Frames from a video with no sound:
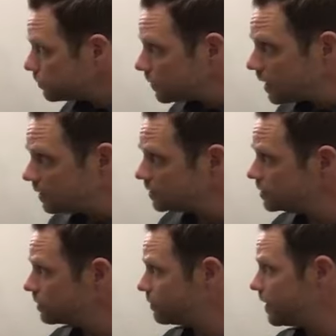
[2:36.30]
And this
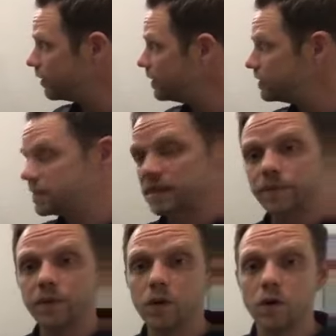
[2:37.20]
is a very
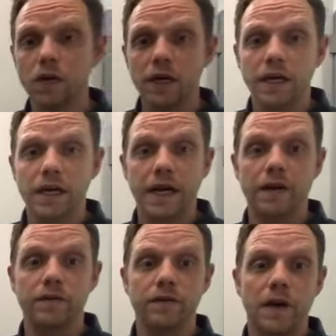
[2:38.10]
simple kind
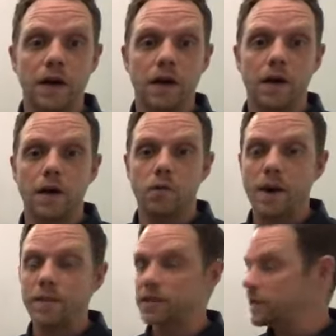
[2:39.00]
of
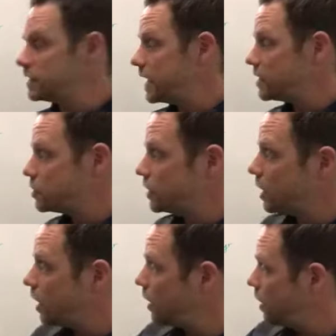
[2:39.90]

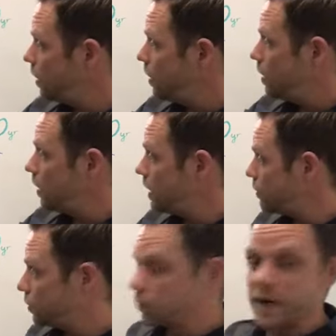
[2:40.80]
representation
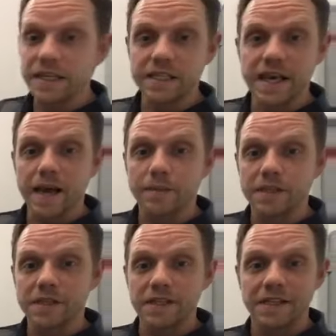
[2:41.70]
in 3
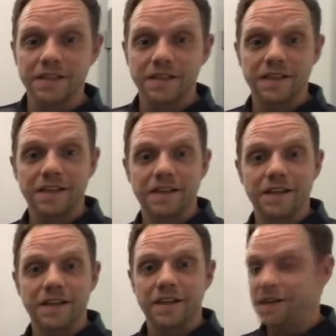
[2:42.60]
steps
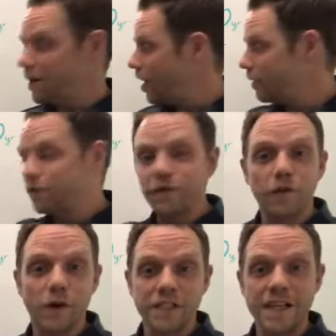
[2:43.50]
of the
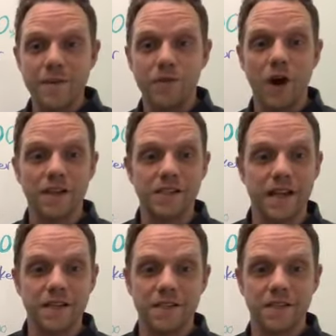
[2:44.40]
4-step
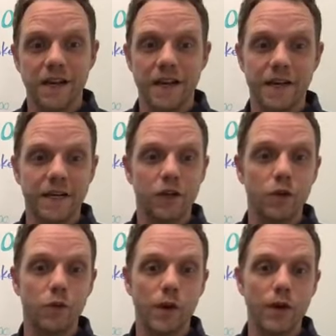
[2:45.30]
process. I didn't
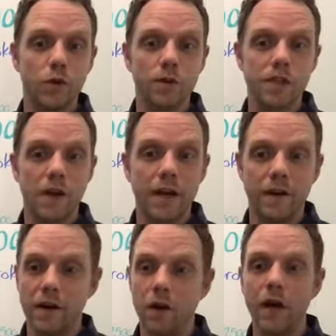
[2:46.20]
include renewals on
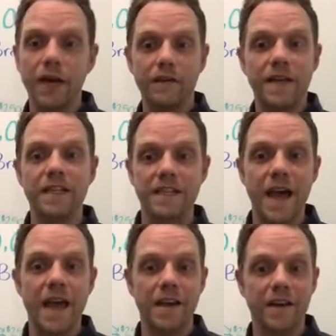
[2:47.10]
here, and I'll kind of get to
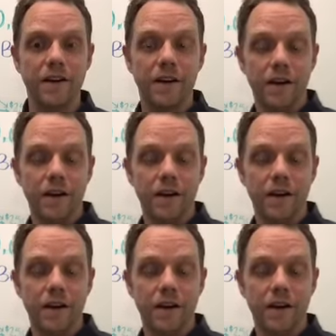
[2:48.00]
that here